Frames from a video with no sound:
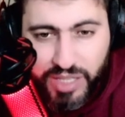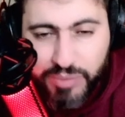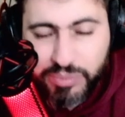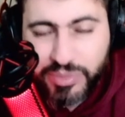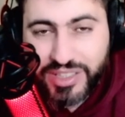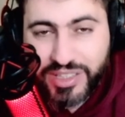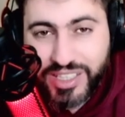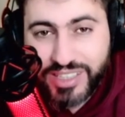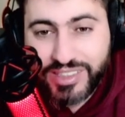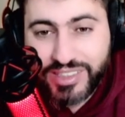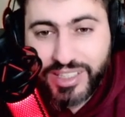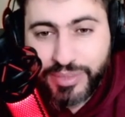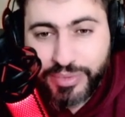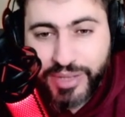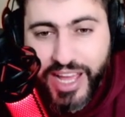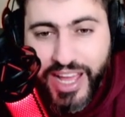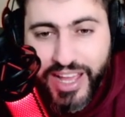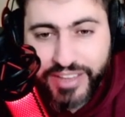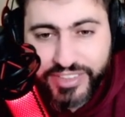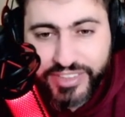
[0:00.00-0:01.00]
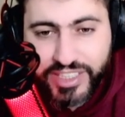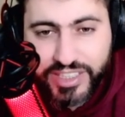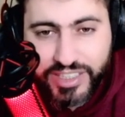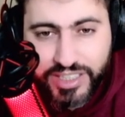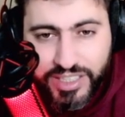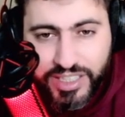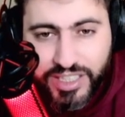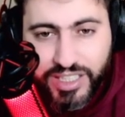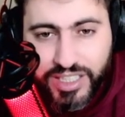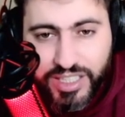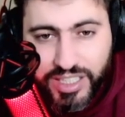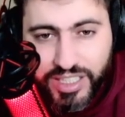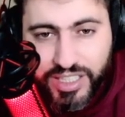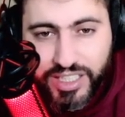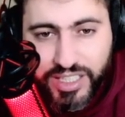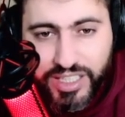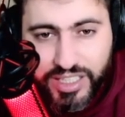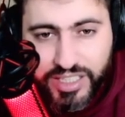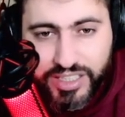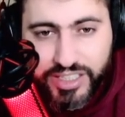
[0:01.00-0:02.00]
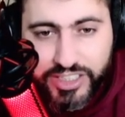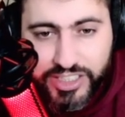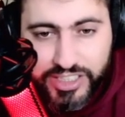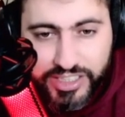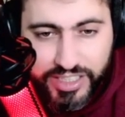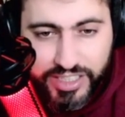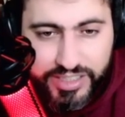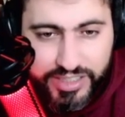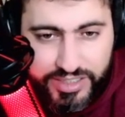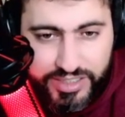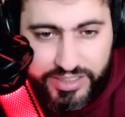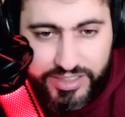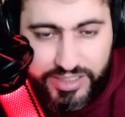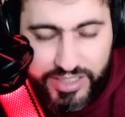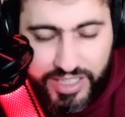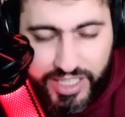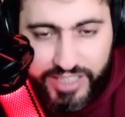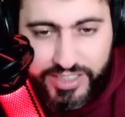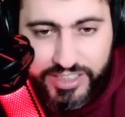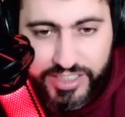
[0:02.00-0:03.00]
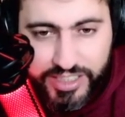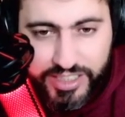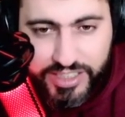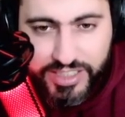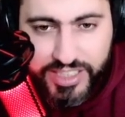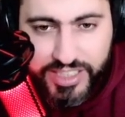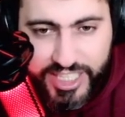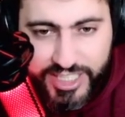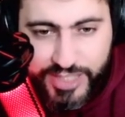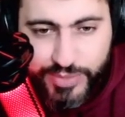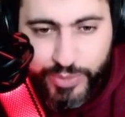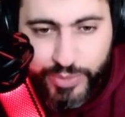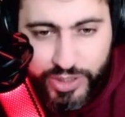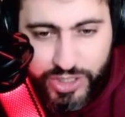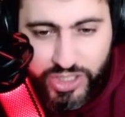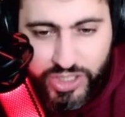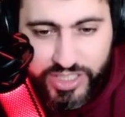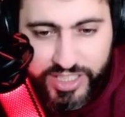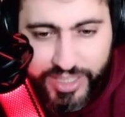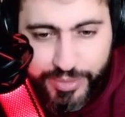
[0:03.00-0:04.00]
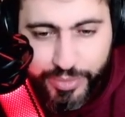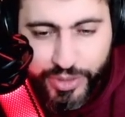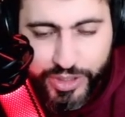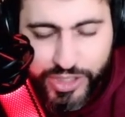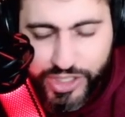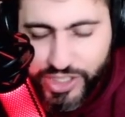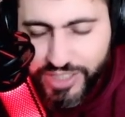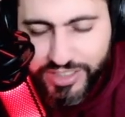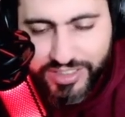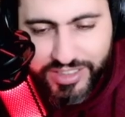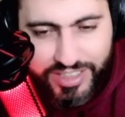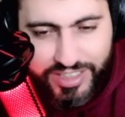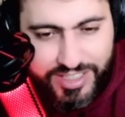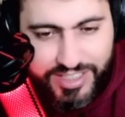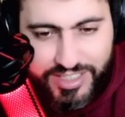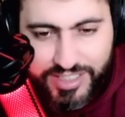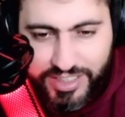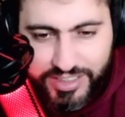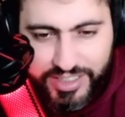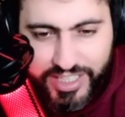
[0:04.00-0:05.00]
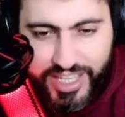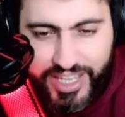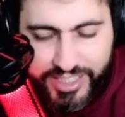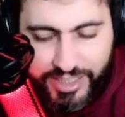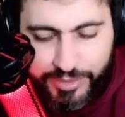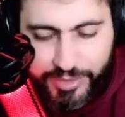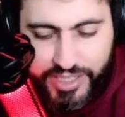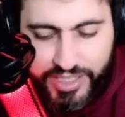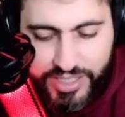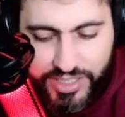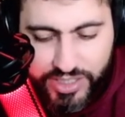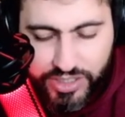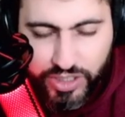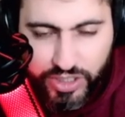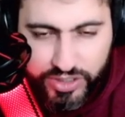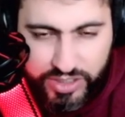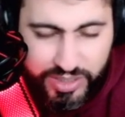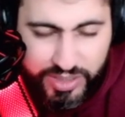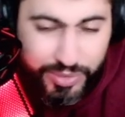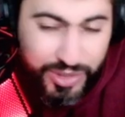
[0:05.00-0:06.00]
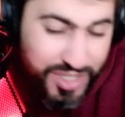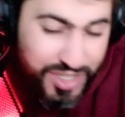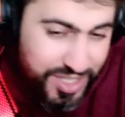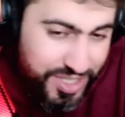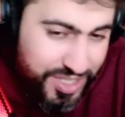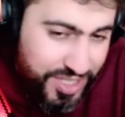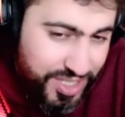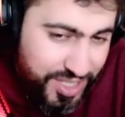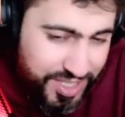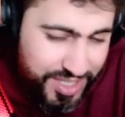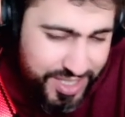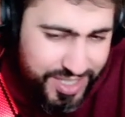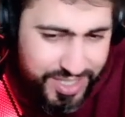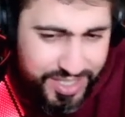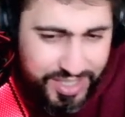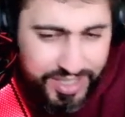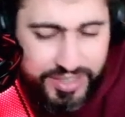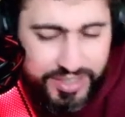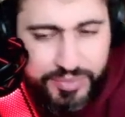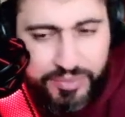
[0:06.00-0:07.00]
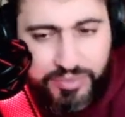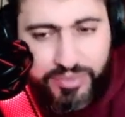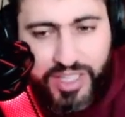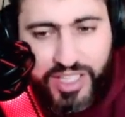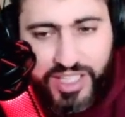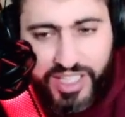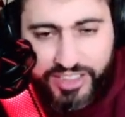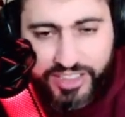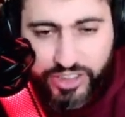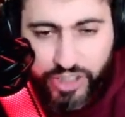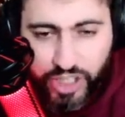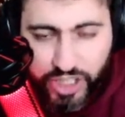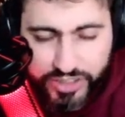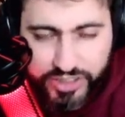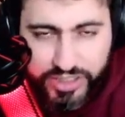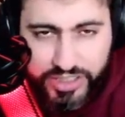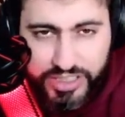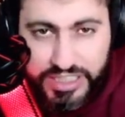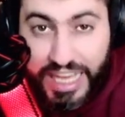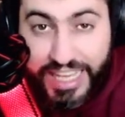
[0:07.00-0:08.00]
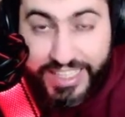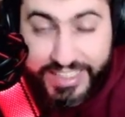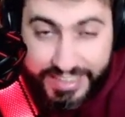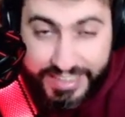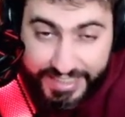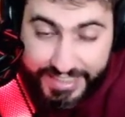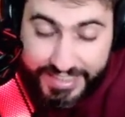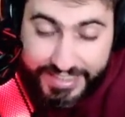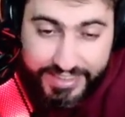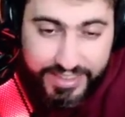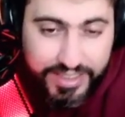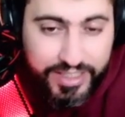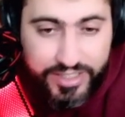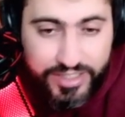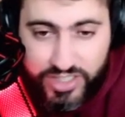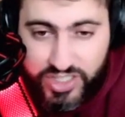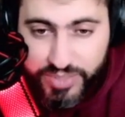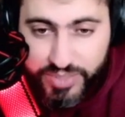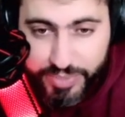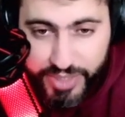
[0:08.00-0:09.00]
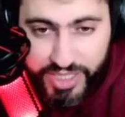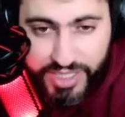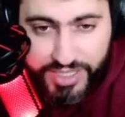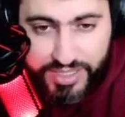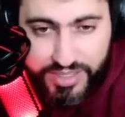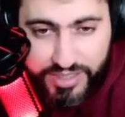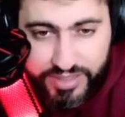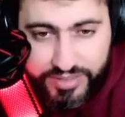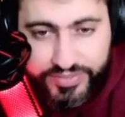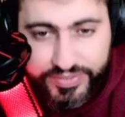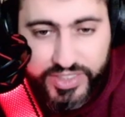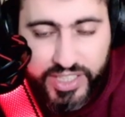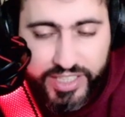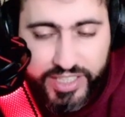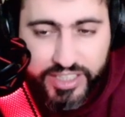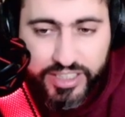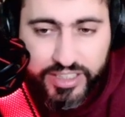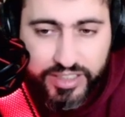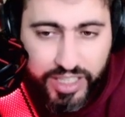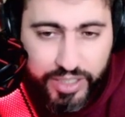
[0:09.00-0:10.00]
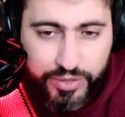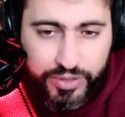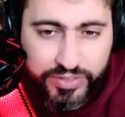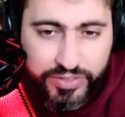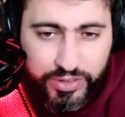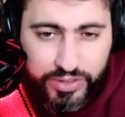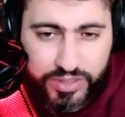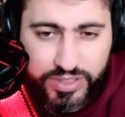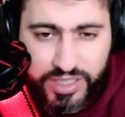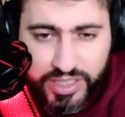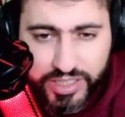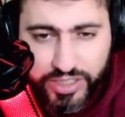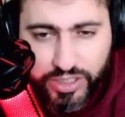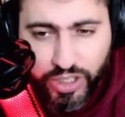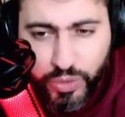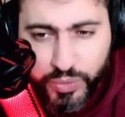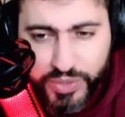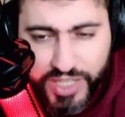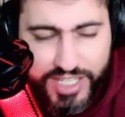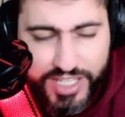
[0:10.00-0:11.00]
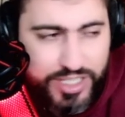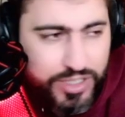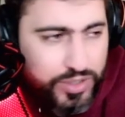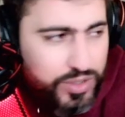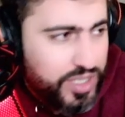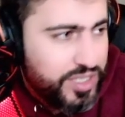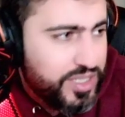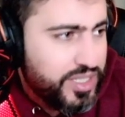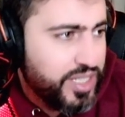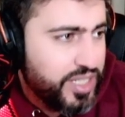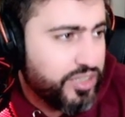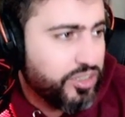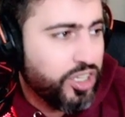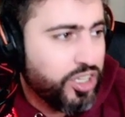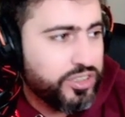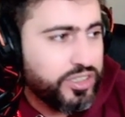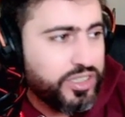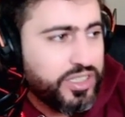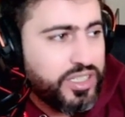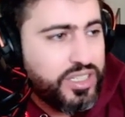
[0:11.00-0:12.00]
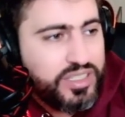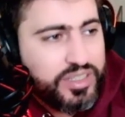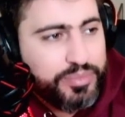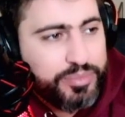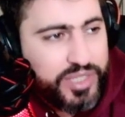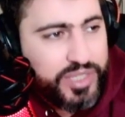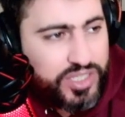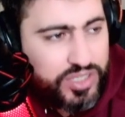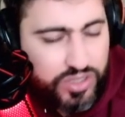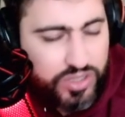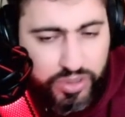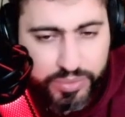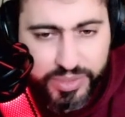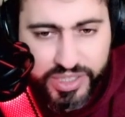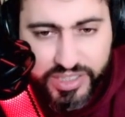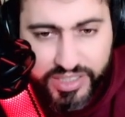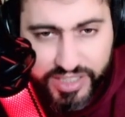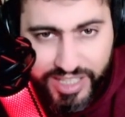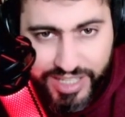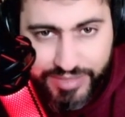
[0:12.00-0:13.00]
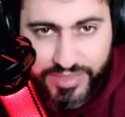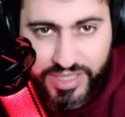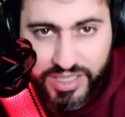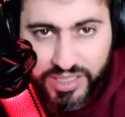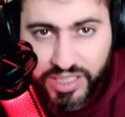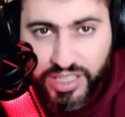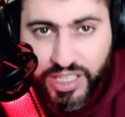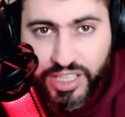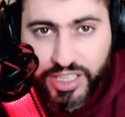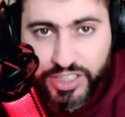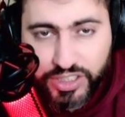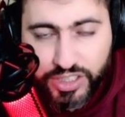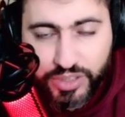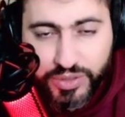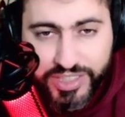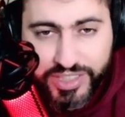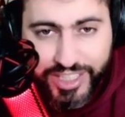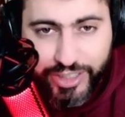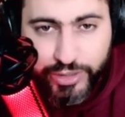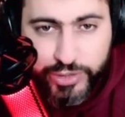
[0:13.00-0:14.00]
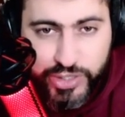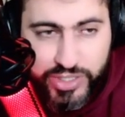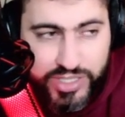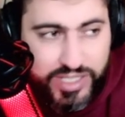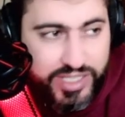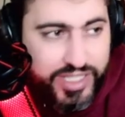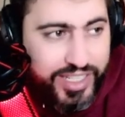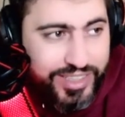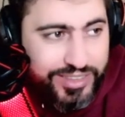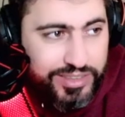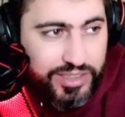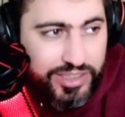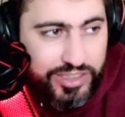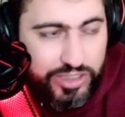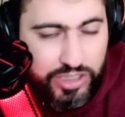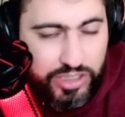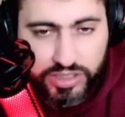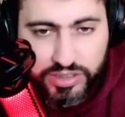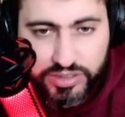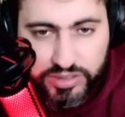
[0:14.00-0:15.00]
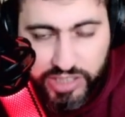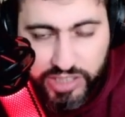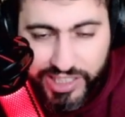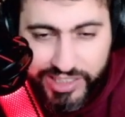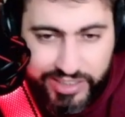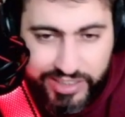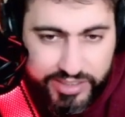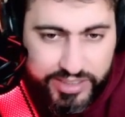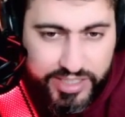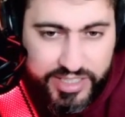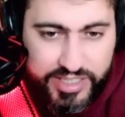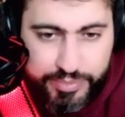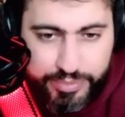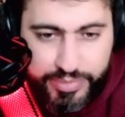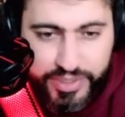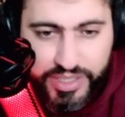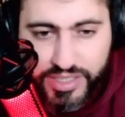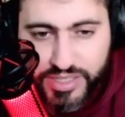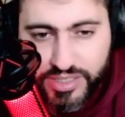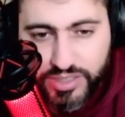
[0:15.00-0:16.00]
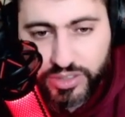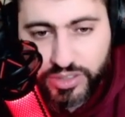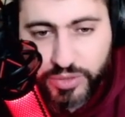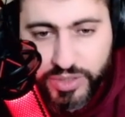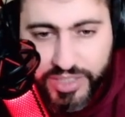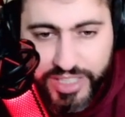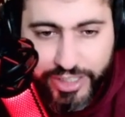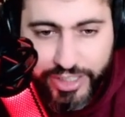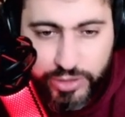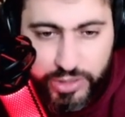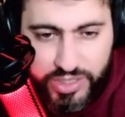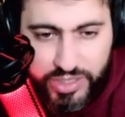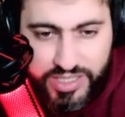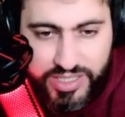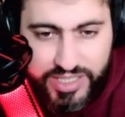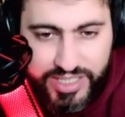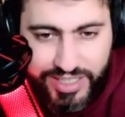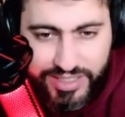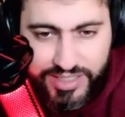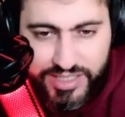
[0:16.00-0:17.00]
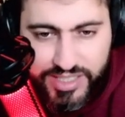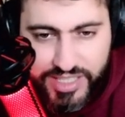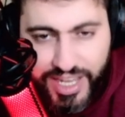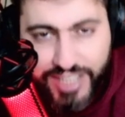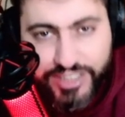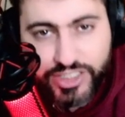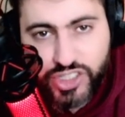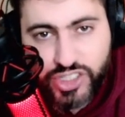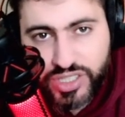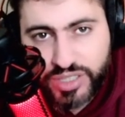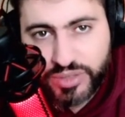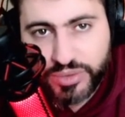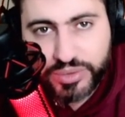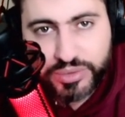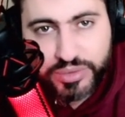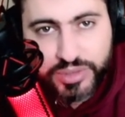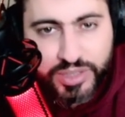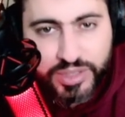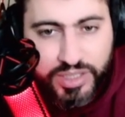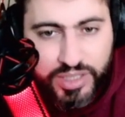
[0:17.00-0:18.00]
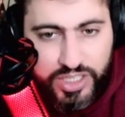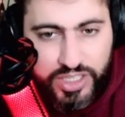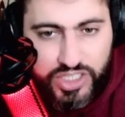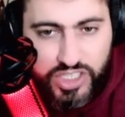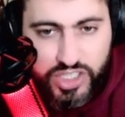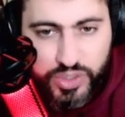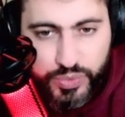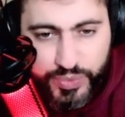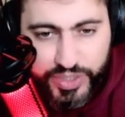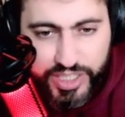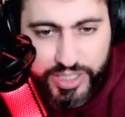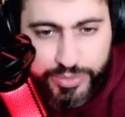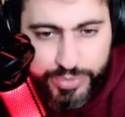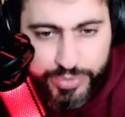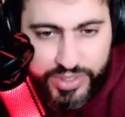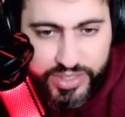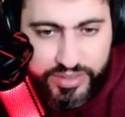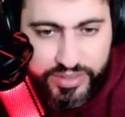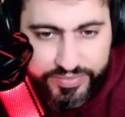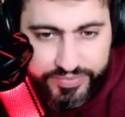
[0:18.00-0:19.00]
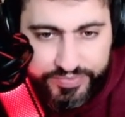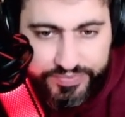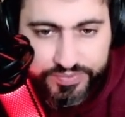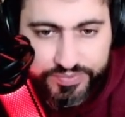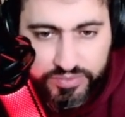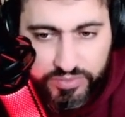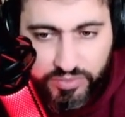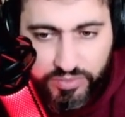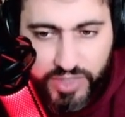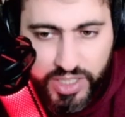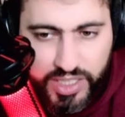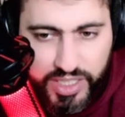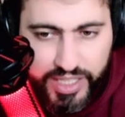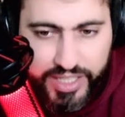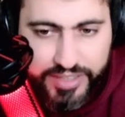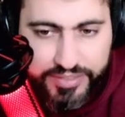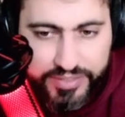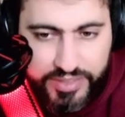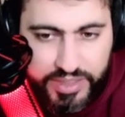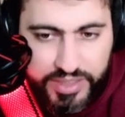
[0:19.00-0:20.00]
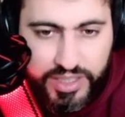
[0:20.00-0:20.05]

But they ended up having a Greedent, and Greedent has Mudshot, and Mudshot does not add up against Cottony because it's resisted, and Cottony again is a beast. I think now everyone's like, oh yes, you just said Cottony is a beast so many times. You know what I also said? Ducket is a beast. You know what I also said? Sandshrew sweeps. Okay.